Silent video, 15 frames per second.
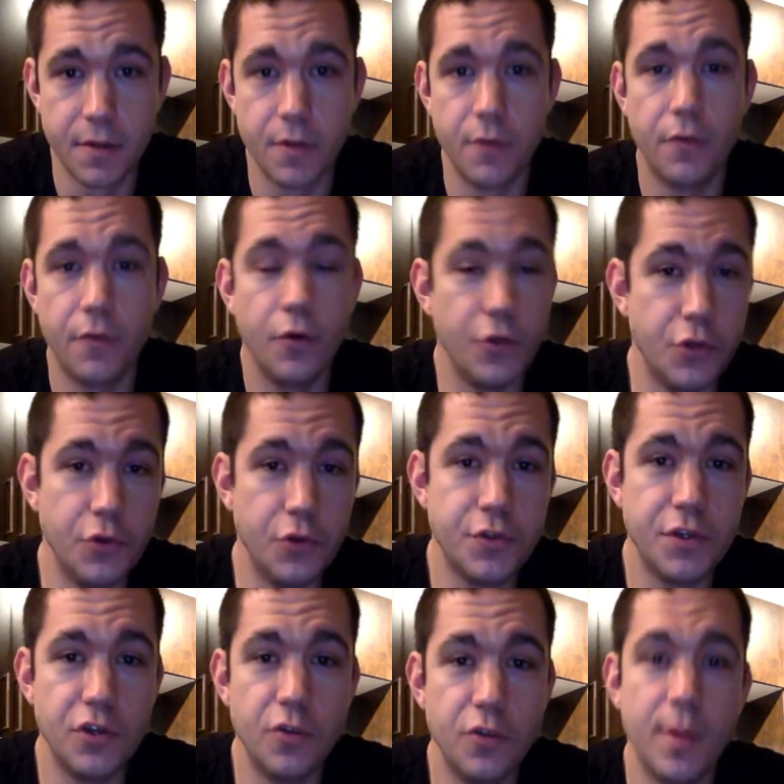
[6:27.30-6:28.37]
for
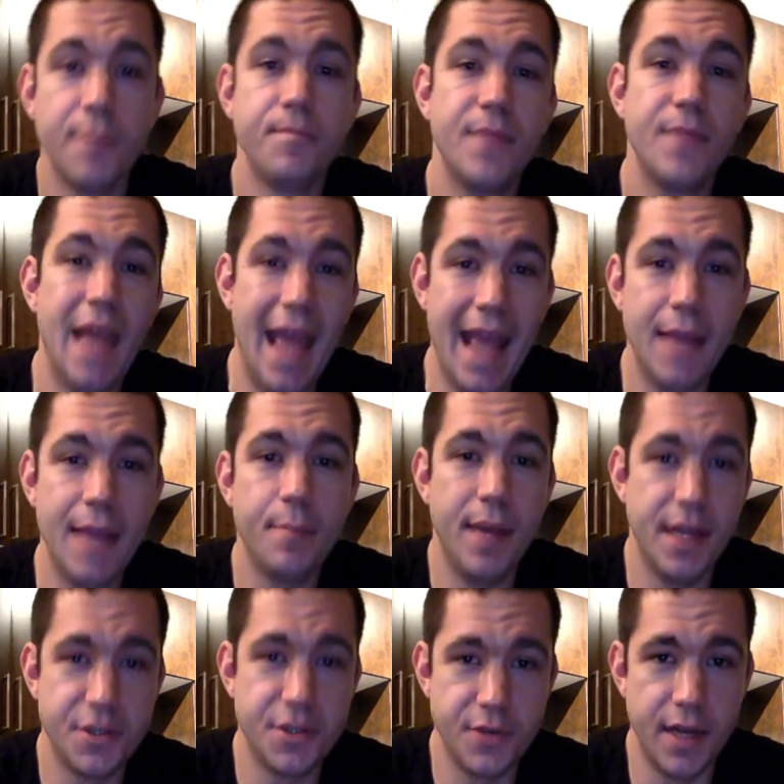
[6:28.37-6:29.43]
YouTube and
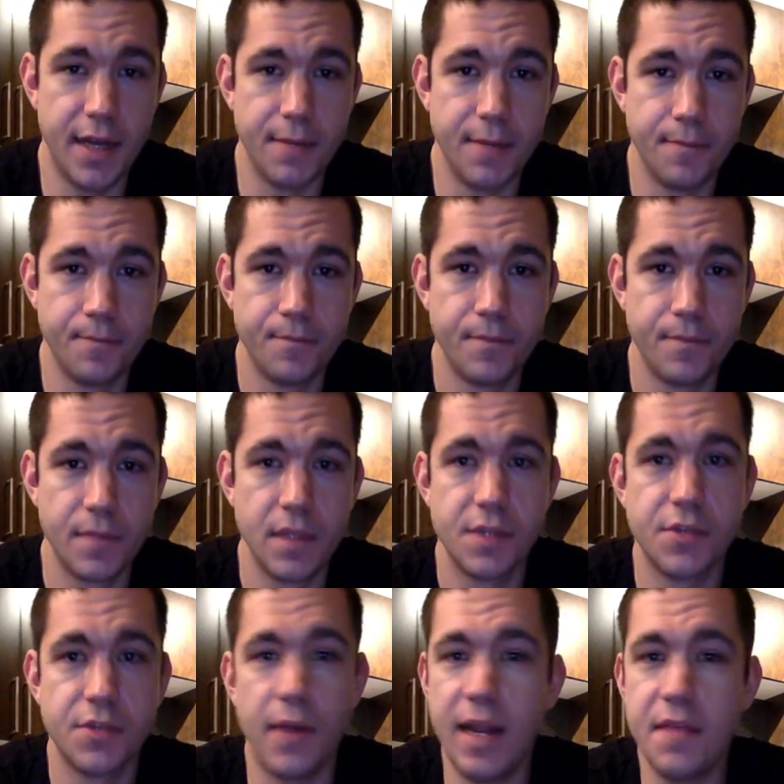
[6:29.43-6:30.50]
Patreon.
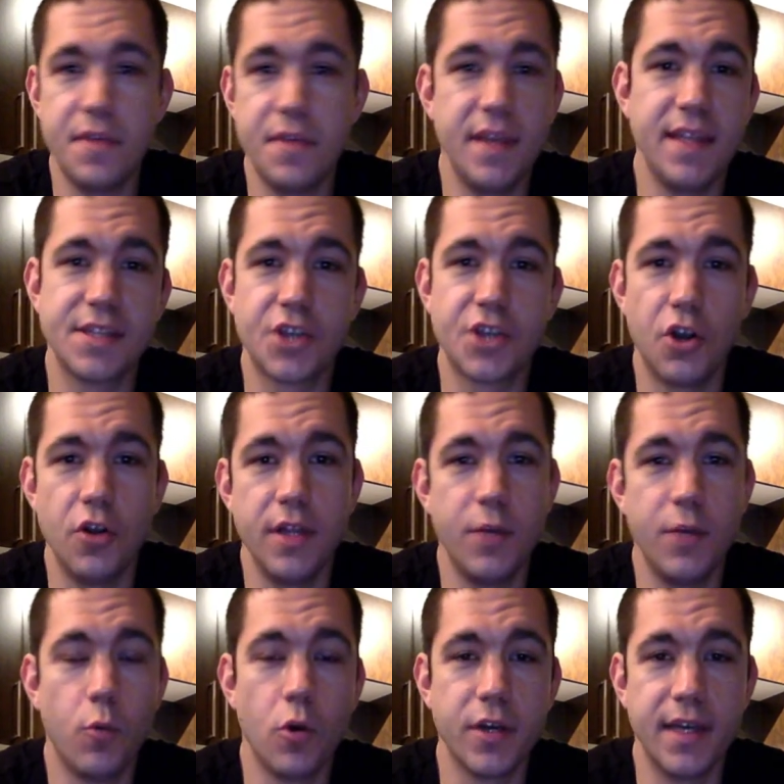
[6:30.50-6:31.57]
So anything that's currently
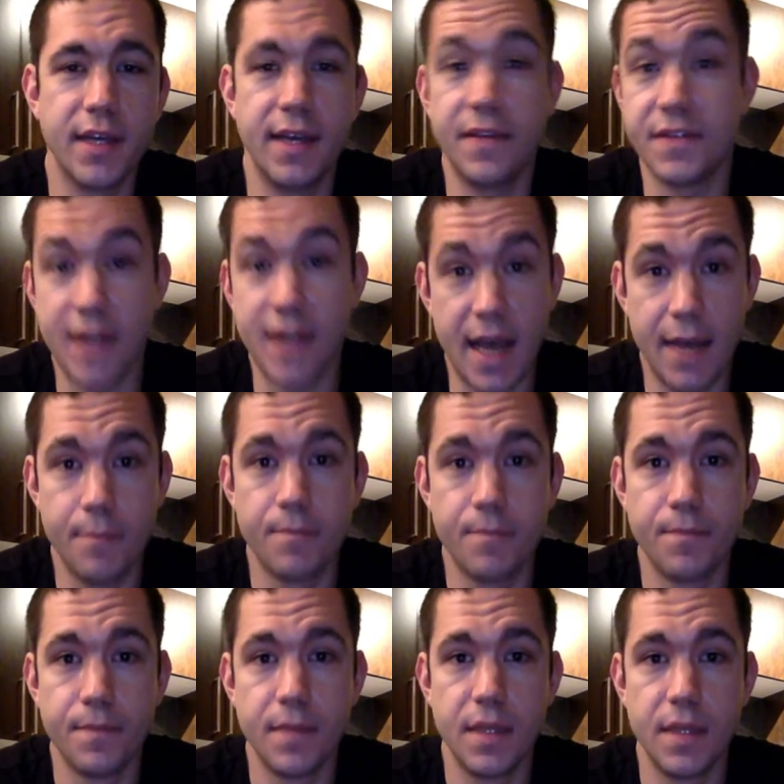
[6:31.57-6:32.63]
working at the time
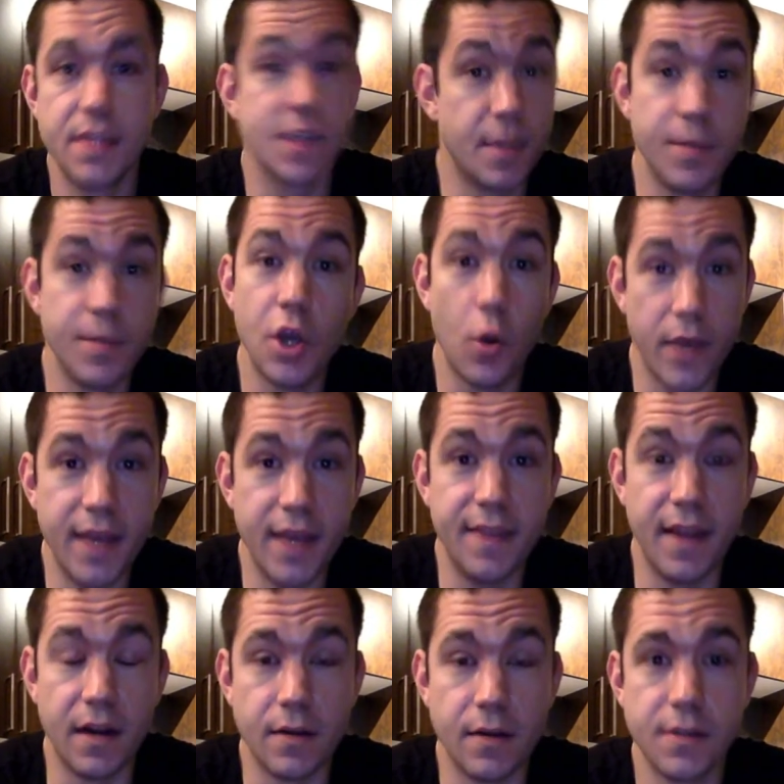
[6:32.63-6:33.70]
is going to be going in
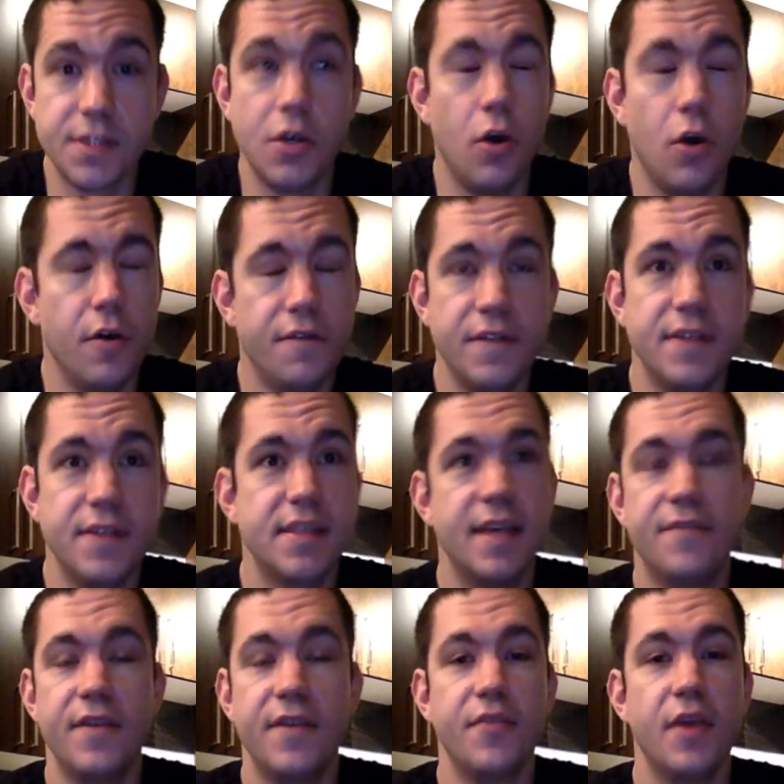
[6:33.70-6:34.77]
there. So if,
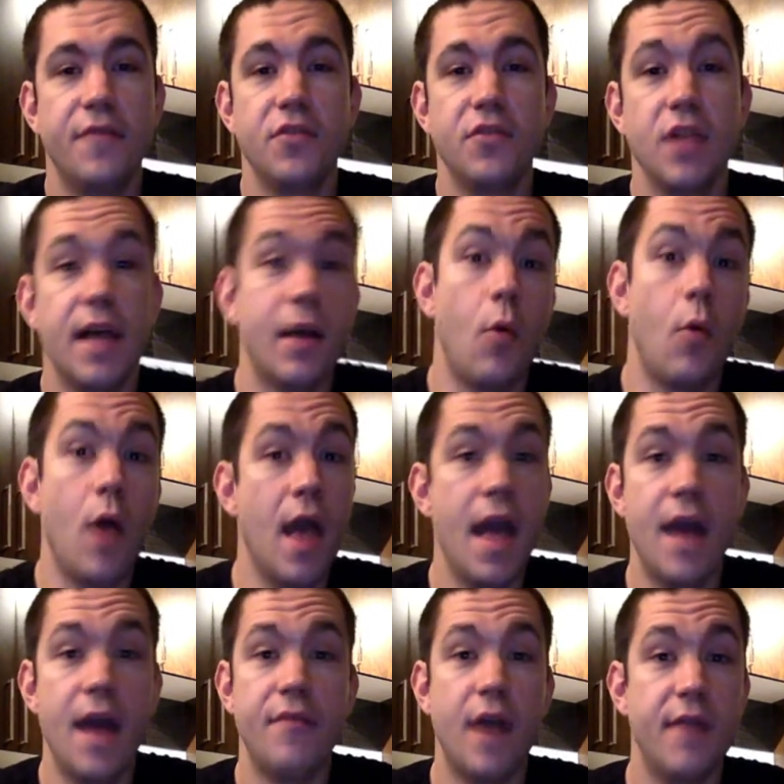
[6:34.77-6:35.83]
if, you're, if you're like, well,
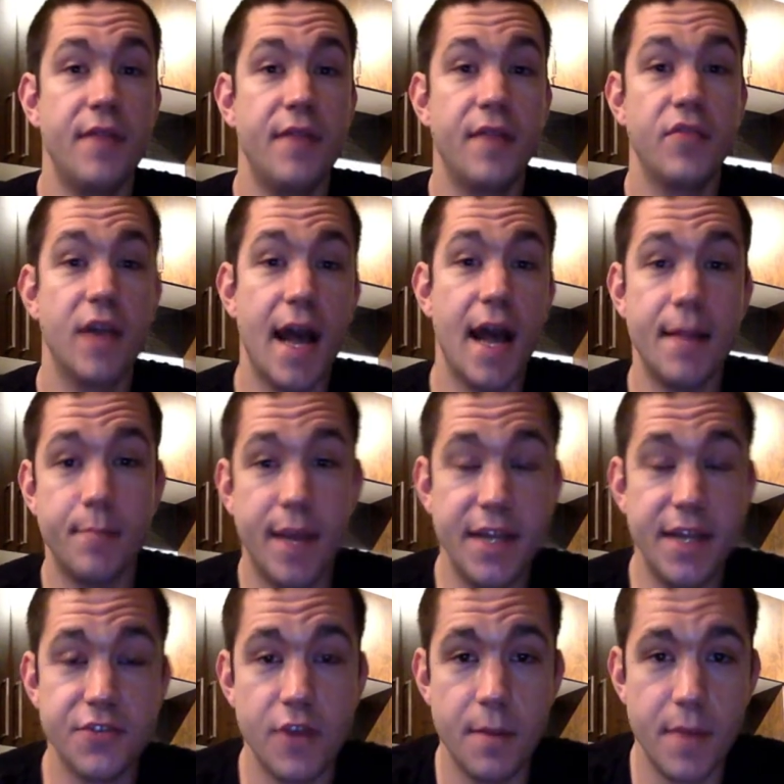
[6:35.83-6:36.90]
hey, I've, I've never gotten
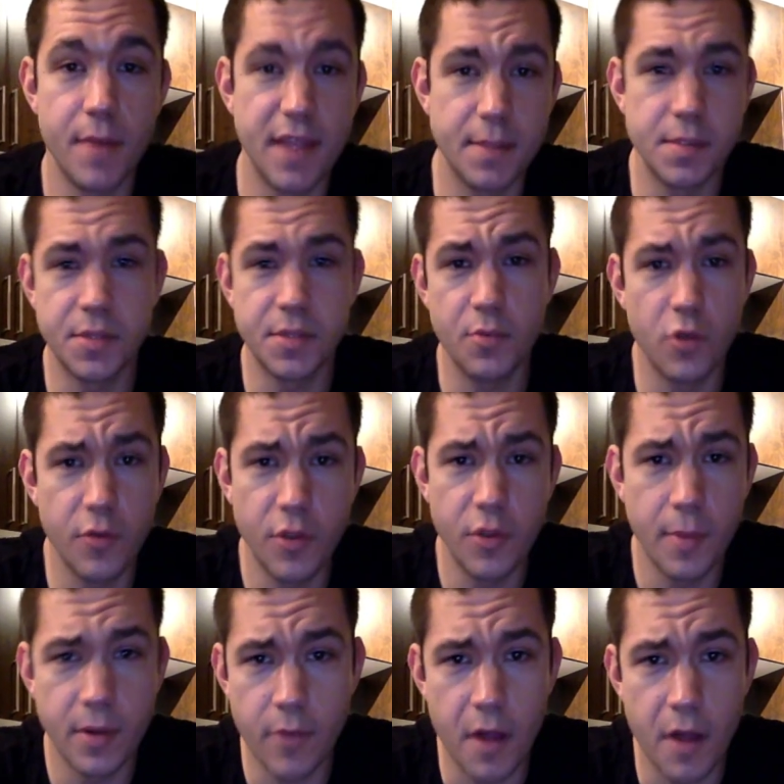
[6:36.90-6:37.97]
Patreon methods, you've
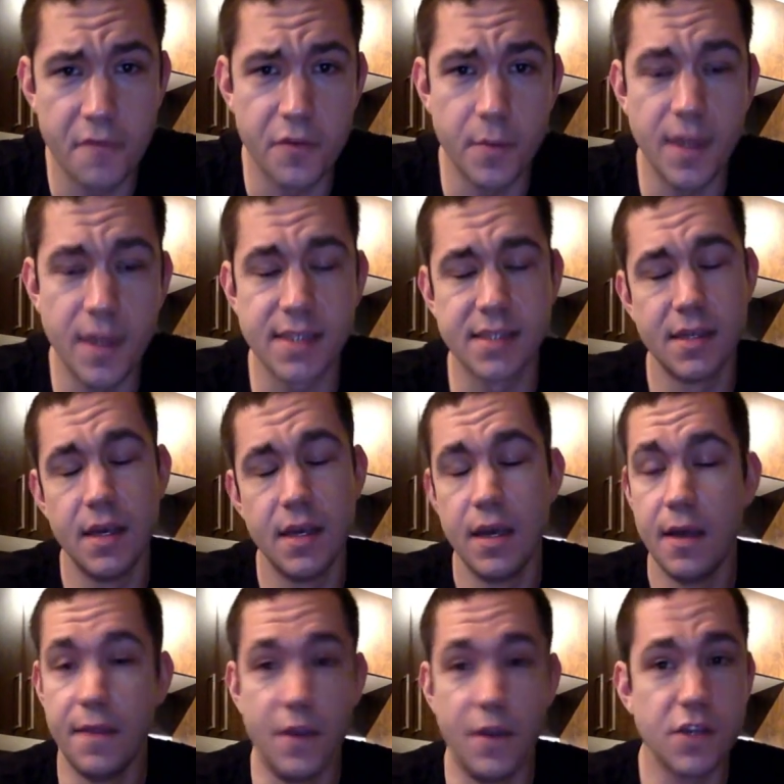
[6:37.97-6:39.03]
been around for months,
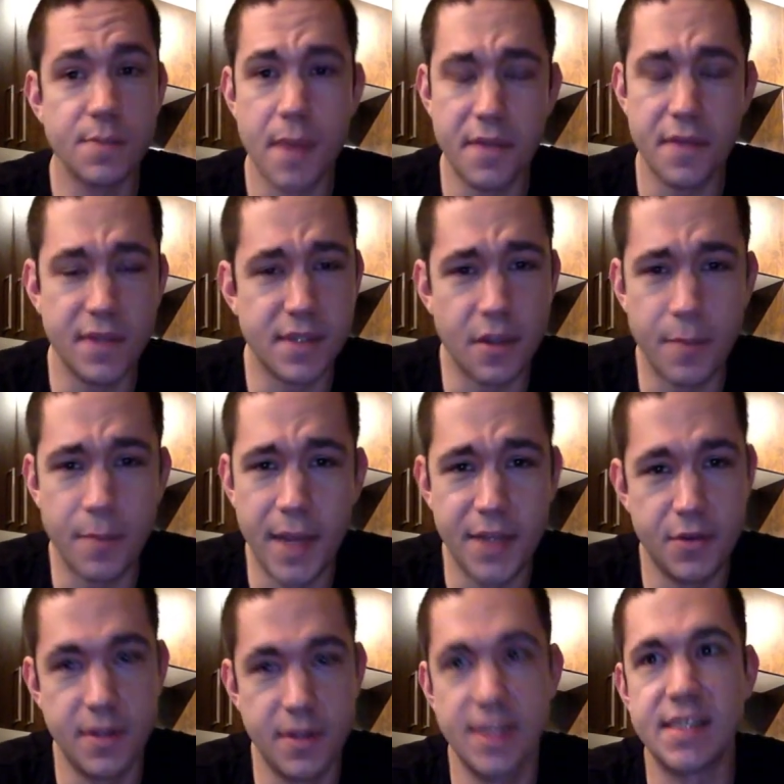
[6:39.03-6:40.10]
there's methods on
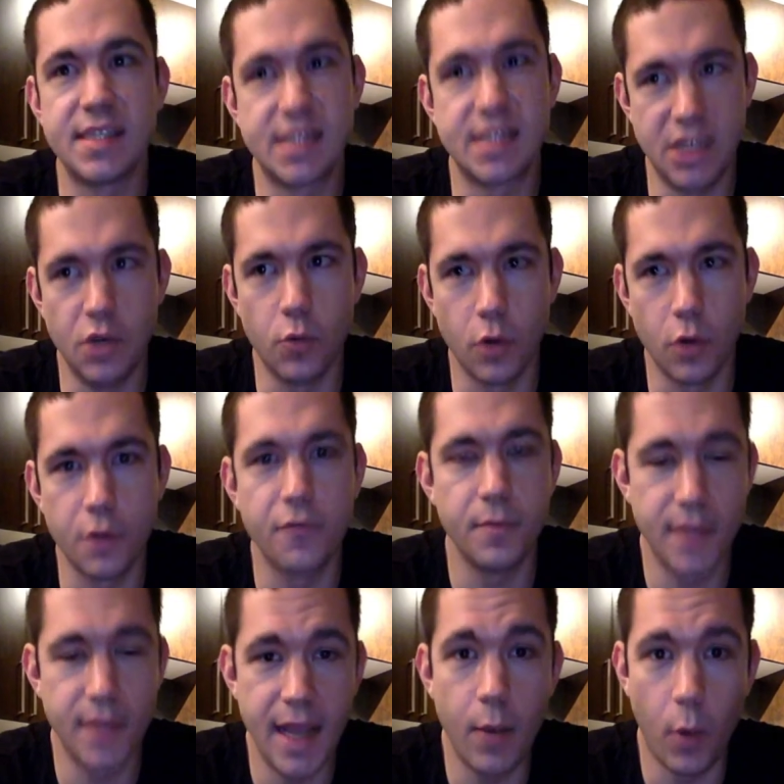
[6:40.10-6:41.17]
Patreon that still work
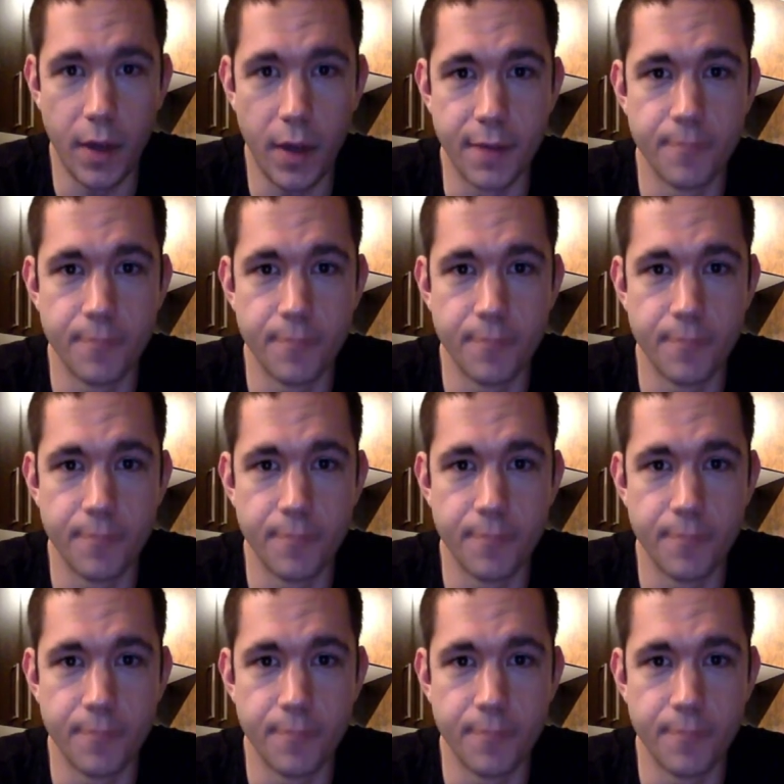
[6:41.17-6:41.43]
from day one,